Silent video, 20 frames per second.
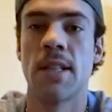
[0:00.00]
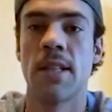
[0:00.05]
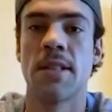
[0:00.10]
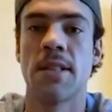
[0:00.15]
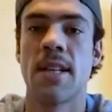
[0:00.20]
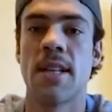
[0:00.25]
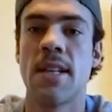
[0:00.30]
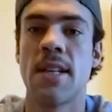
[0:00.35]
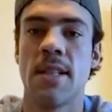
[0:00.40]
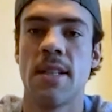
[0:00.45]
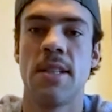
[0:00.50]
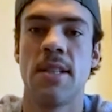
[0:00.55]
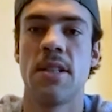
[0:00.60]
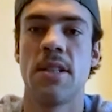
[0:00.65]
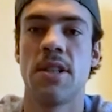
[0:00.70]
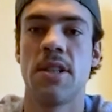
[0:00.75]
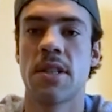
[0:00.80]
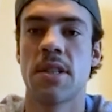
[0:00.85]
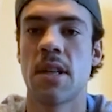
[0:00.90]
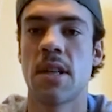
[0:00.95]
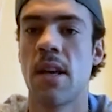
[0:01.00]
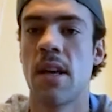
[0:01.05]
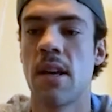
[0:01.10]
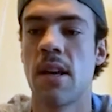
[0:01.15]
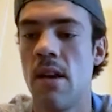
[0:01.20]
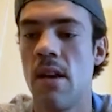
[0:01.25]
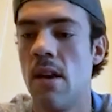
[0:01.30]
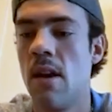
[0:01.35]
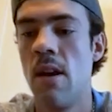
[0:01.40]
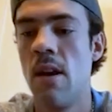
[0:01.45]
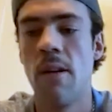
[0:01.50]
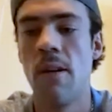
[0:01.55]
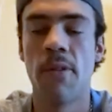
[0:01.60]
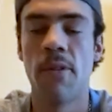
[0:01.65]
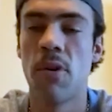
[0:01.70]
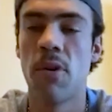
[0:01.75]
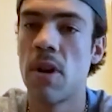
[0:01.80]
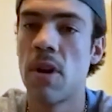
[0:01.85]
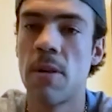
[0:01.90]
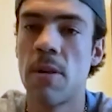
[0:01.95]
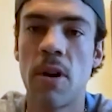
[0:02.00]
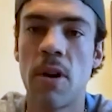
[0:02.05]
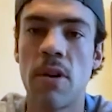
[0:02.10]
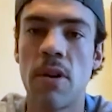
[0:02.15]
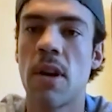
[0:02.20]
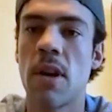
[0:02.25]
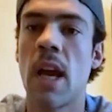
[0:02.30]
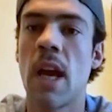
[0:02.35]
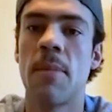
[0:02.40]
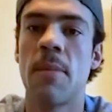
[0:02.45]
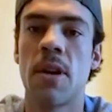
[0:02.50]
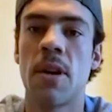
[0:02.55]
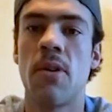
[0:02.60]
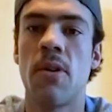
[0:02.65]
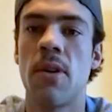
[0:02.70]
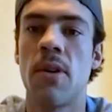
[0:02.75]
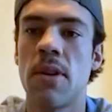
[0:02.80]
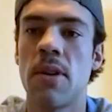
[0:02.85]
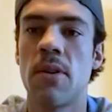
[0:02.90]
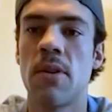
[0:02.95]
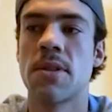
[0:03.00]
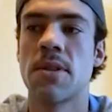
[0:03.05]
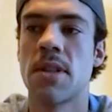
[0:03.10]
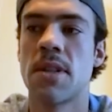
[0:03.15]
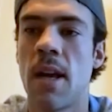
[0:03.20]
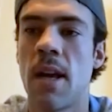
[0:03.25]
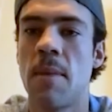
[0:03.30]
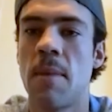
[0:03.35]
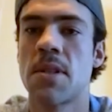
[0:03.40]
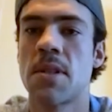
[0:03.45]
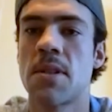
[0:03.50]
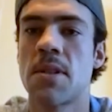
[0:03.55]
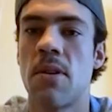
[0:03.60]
It's easy to just like feel good about your game and go into those games.